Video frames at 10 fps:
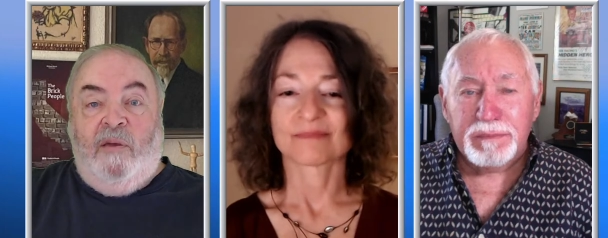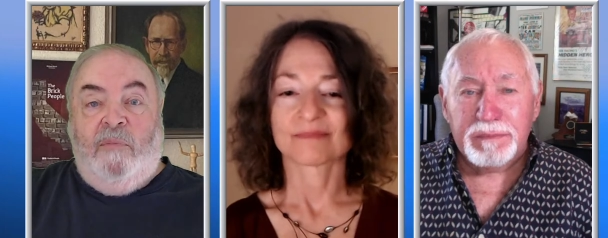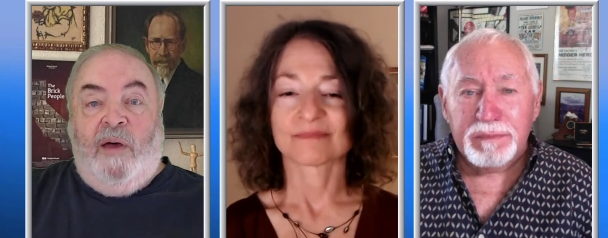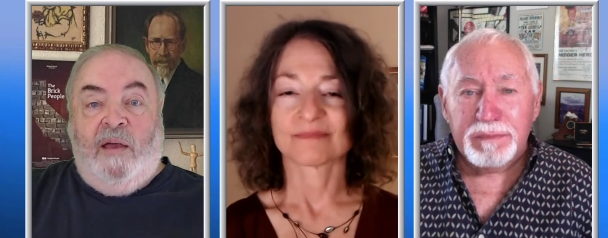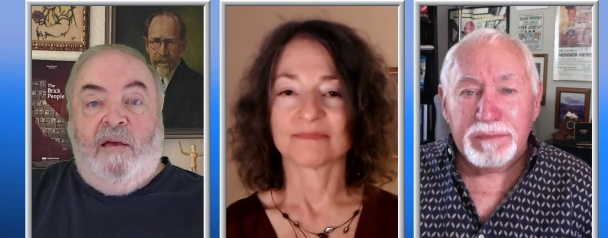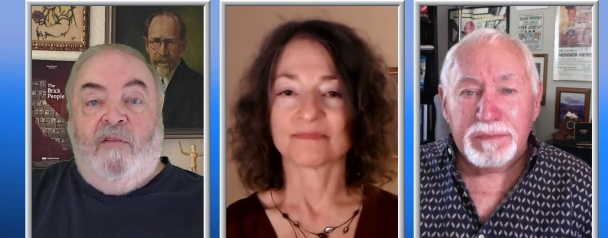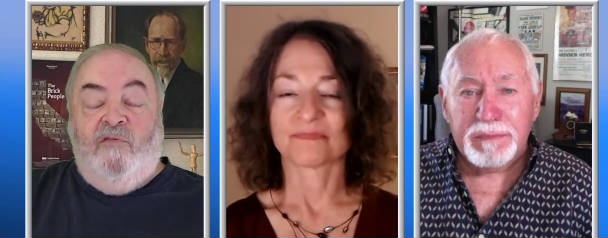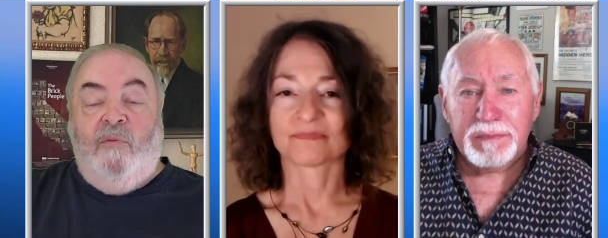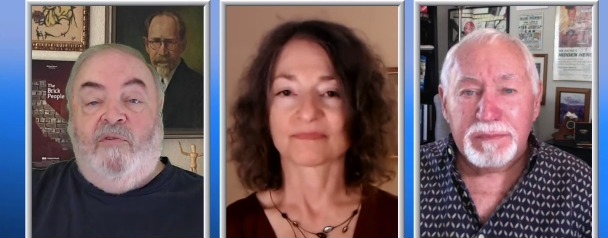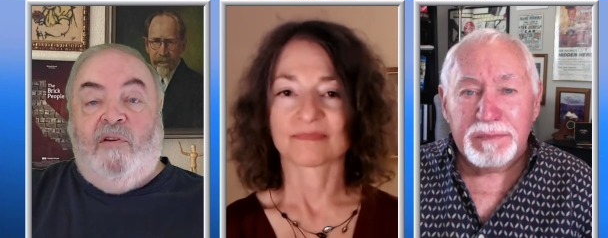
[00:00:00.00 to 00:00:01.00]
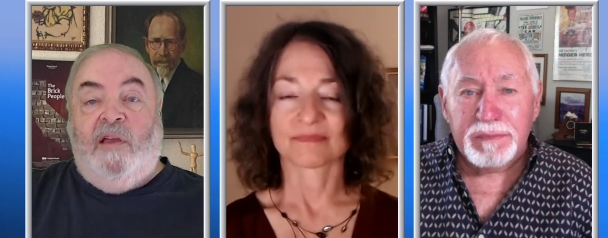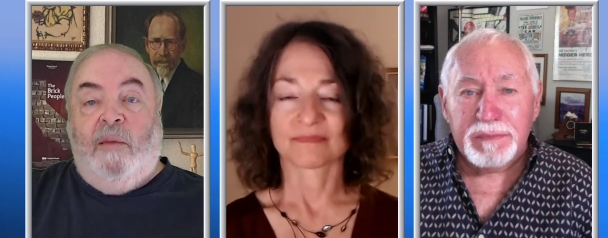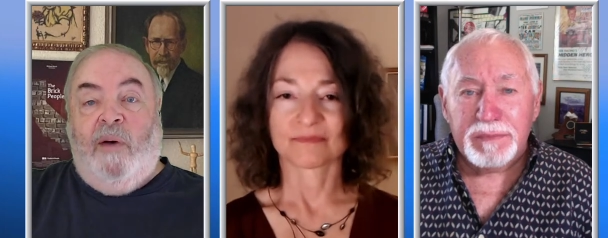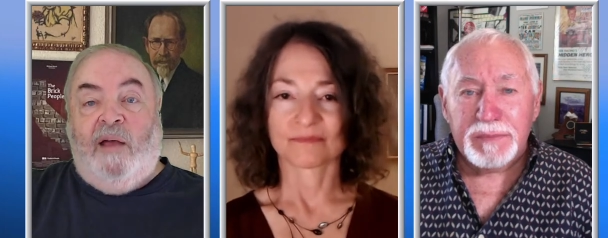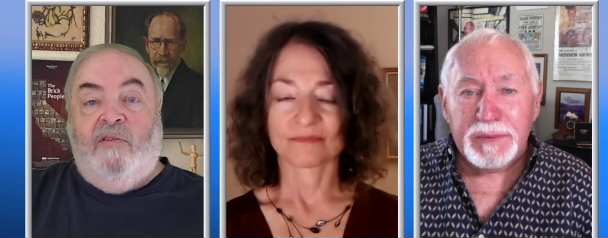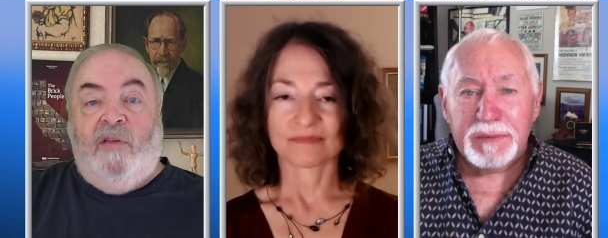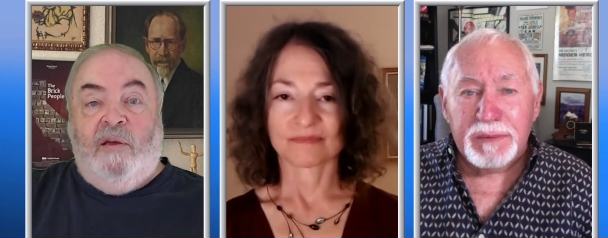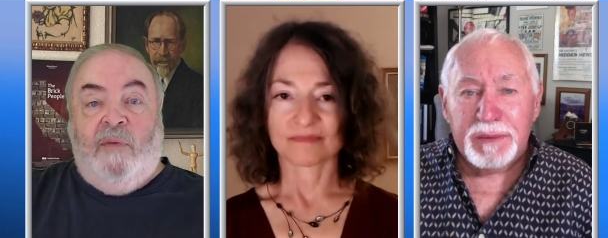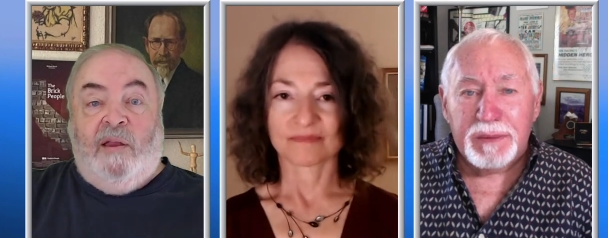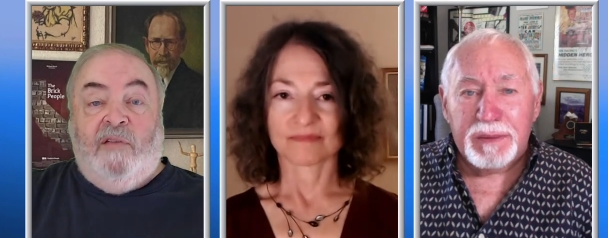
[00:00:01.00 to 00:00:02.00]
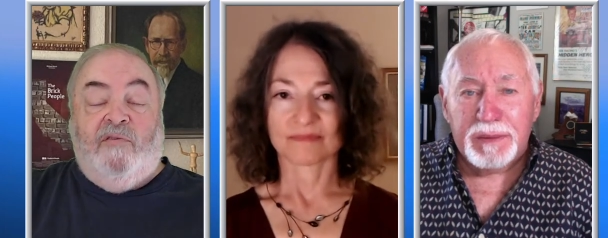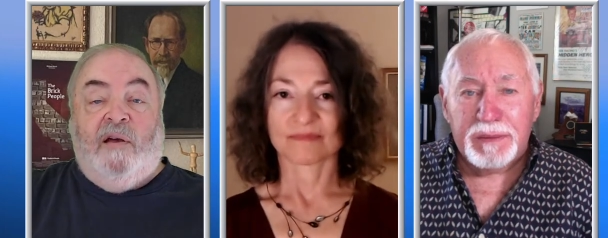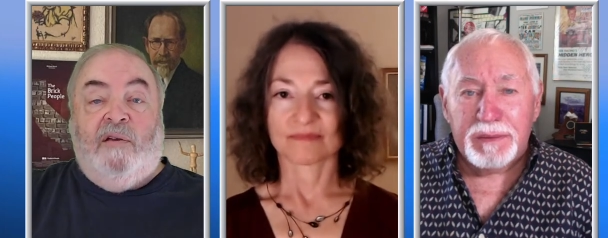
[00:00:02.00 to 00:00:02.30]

Speaker 1: back, assume it's going to get back to them and it's not